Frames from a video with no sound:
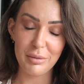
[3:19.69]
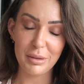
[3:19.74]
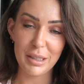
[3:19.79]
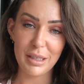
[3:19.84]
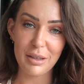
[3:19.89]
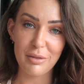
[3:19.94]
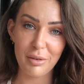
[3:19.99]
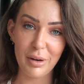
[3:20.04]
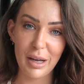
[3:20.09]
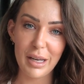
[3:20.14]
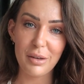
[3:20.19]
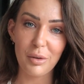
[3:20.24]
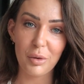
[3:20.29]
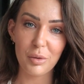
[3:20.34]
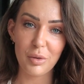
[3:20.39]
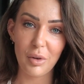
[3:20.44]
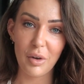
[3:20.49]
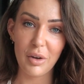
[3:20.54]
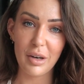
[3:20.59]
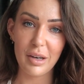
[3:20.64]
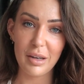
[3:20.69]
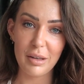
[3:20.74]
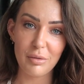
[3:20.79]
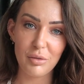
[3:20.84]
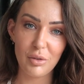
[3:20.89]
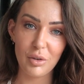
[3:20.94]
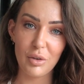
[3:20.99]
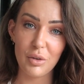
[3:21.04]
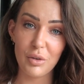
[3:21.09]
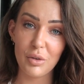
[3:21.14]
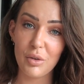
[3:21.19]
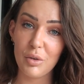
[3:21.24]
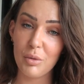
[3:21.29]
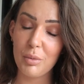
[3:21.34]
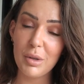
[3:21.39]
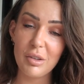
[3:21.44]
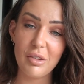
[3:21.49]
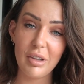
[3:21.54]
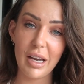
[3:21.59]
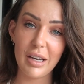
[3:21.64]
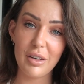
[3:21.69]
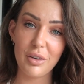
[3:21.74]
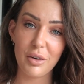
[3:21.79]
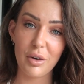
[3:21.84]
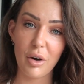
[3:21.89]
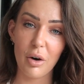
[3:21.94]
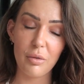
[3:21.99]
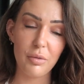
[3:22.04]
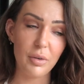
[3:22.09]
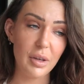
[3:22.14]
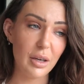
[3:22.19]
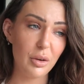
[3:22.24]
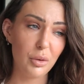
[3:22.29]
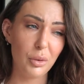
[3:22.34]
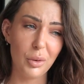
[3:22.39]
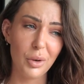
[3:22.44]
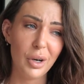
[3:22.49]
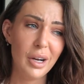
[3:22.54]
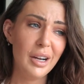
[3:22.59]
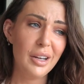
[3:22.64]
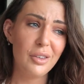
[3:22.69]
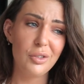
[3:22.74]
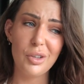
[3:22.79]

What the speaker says: really great alternative to switch out your coffee or